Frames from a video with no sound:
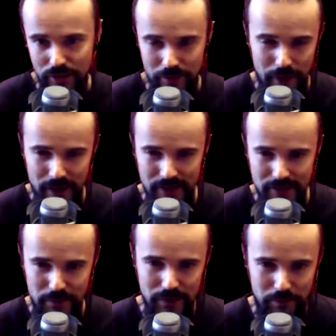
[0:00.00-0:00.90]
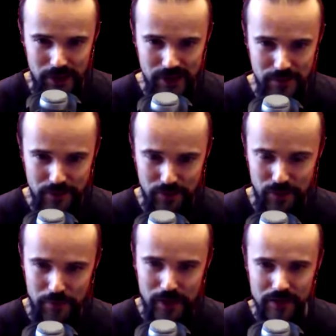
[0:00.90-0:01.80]
the paste beam for
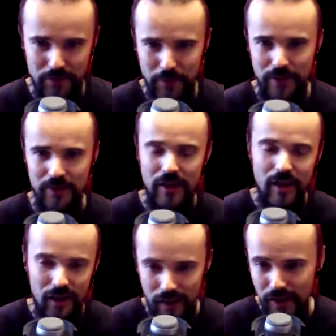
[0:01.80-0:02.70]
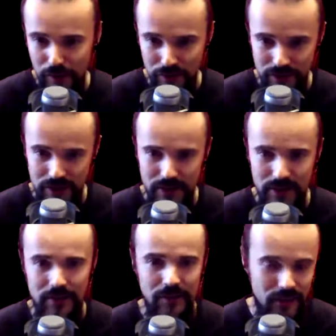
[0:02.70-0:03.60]
the path of building. I looked at it
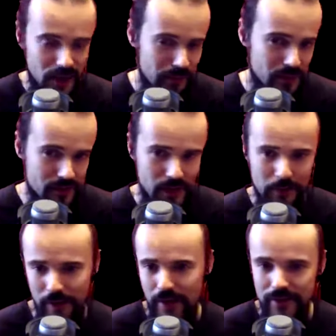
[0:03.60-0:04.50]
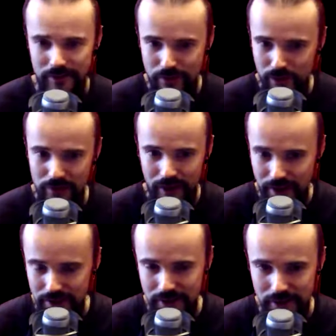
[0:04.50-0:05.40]
and it gave me some further
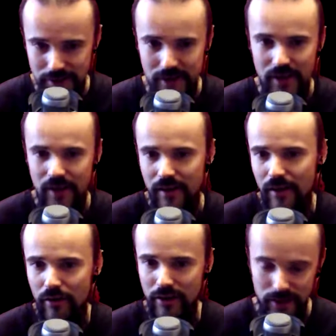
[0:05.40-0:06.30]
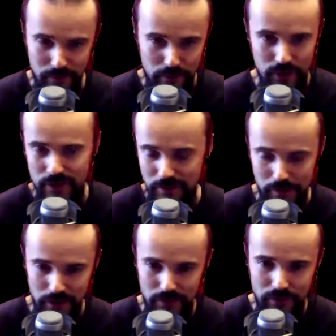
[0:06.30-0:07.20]
ideas how I can push the
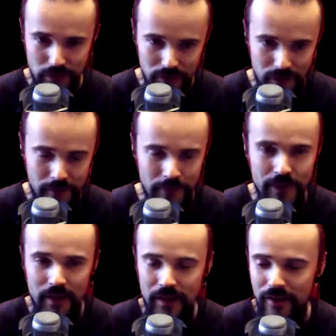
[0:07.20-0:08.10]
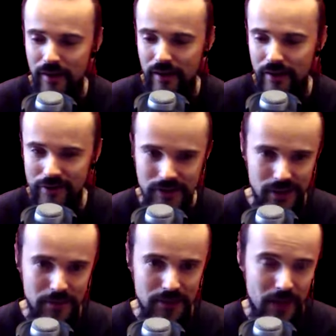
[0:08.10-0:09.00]
build further. At the
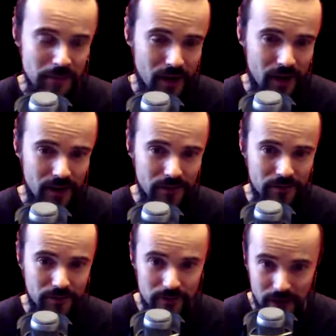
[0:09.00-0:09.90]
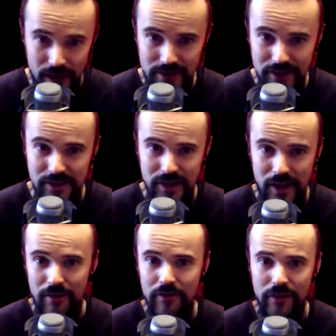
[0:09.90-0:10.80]
same time, I
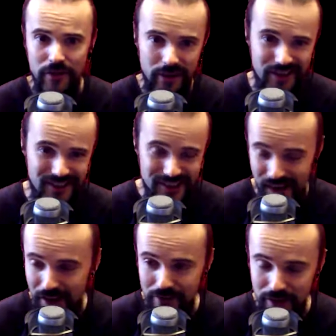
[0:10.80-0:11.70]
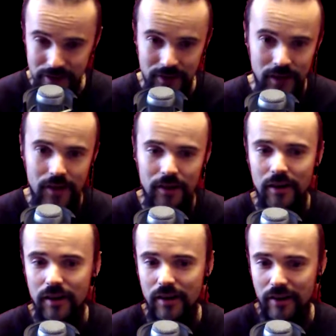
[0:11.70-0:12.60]
discovered that Octavian,
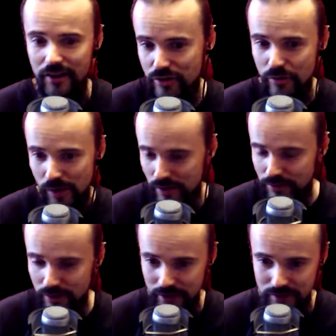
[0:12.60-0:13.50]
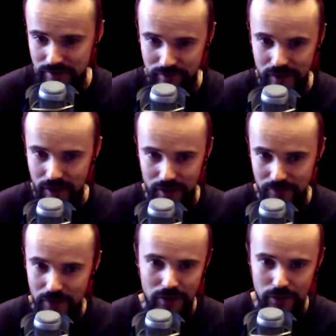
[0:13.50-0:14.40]
actually one of the kind of
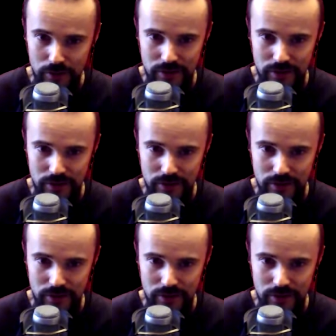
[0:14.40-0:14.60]
very good